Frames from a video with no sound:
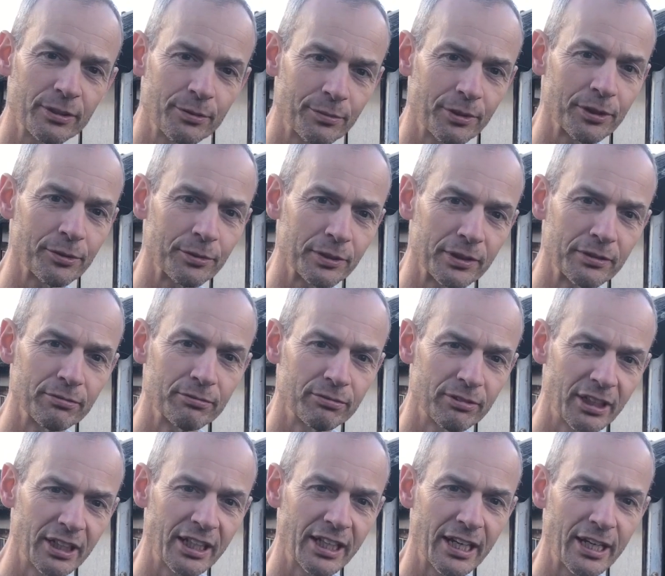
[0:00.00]
at the moment,
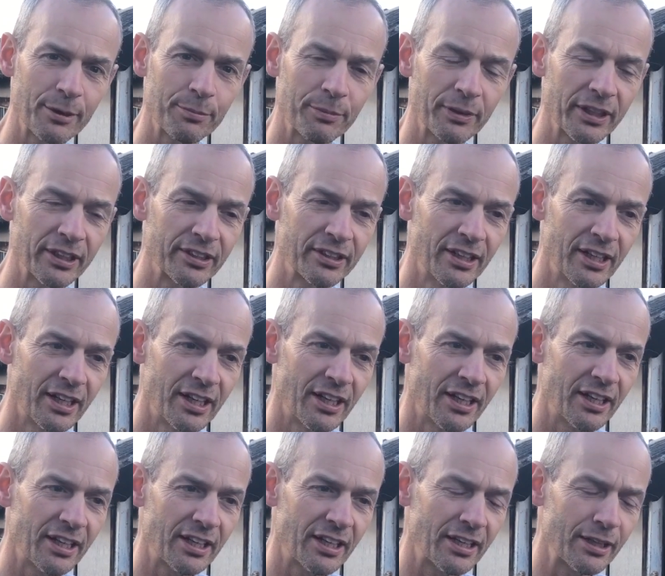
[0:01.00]
really happy. And
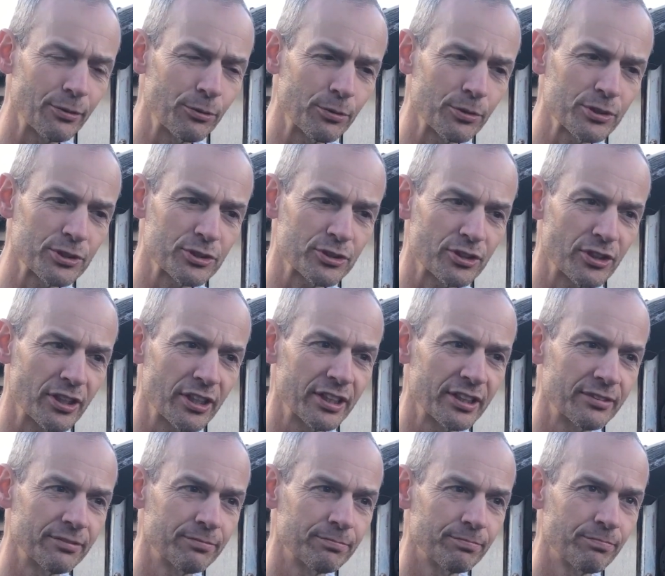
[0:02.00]
I always try
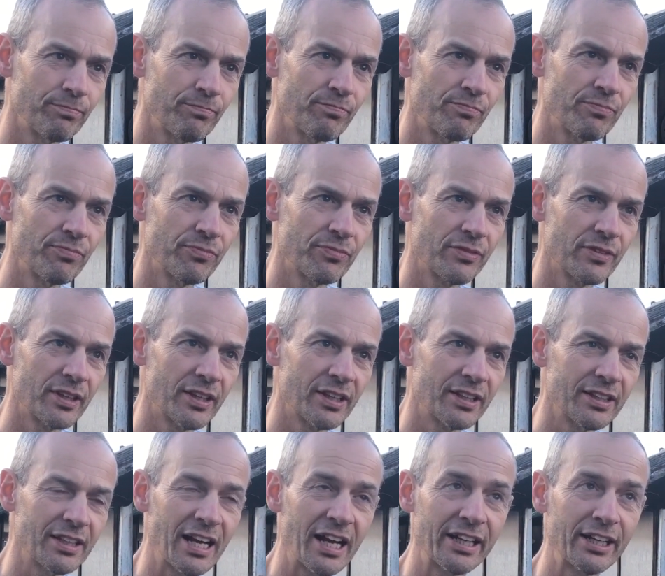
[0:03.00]
and,
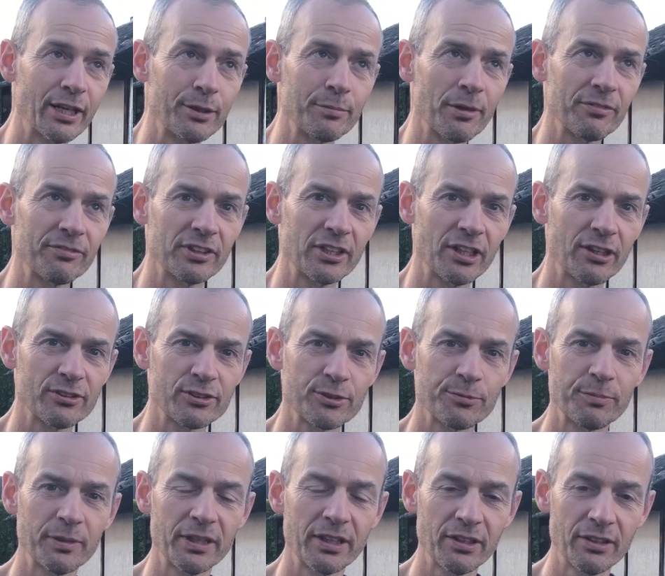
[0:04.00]
I know my videos
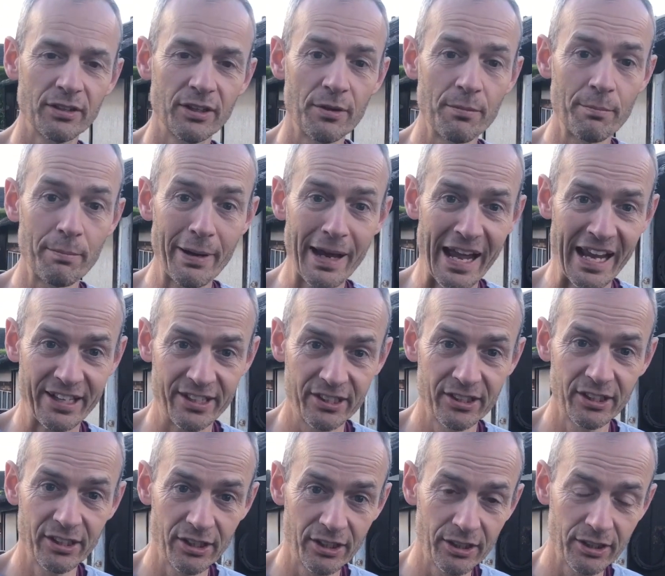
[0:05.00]
have been bad,
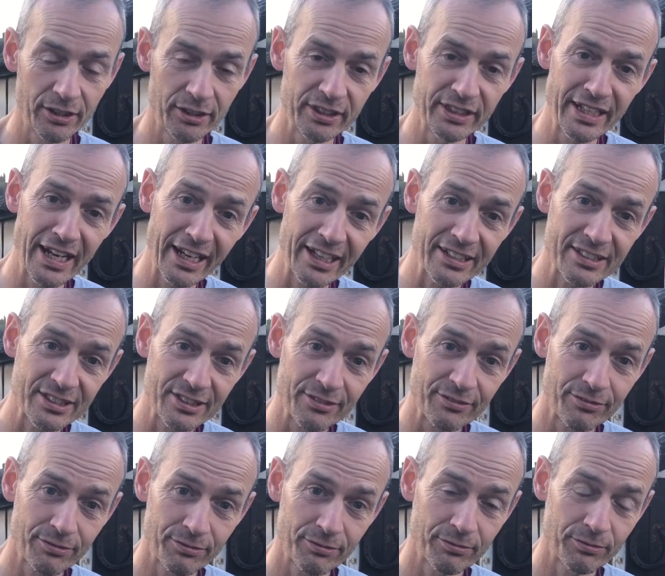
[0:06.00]

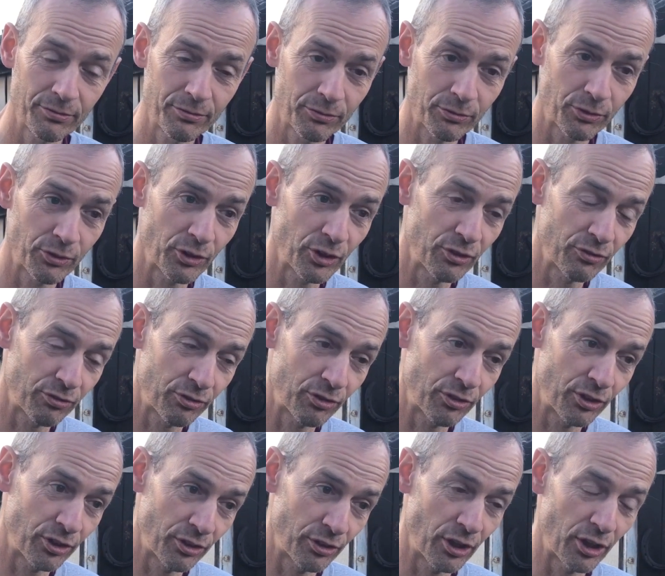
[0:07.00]
negative, for
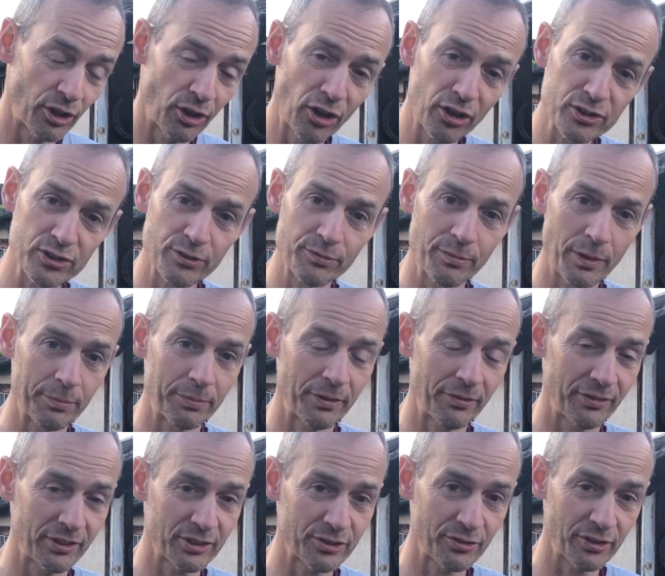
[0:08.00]
a lot of my
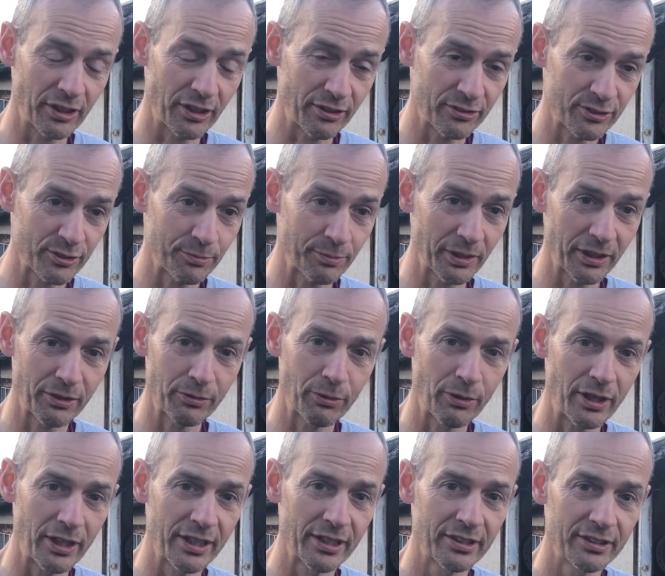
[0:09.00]
previous videos have been
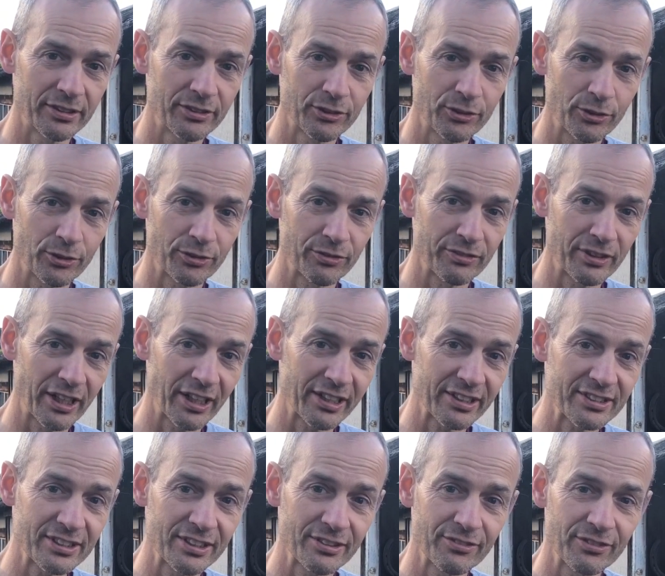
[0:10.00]
quite sort of
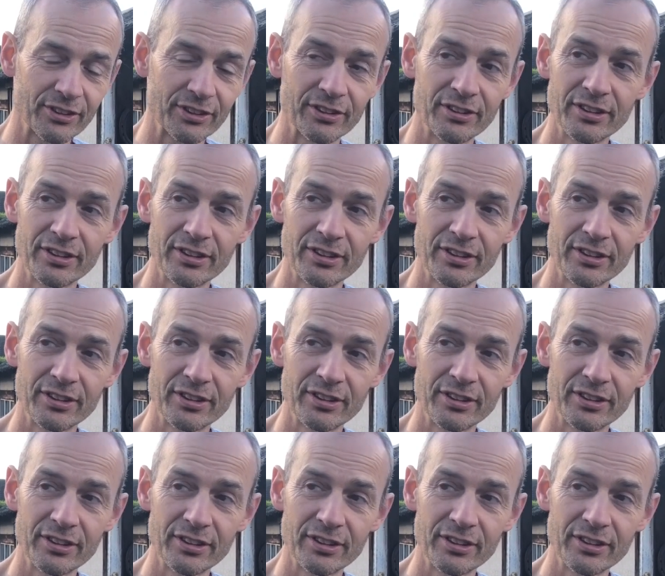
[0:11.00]
negative,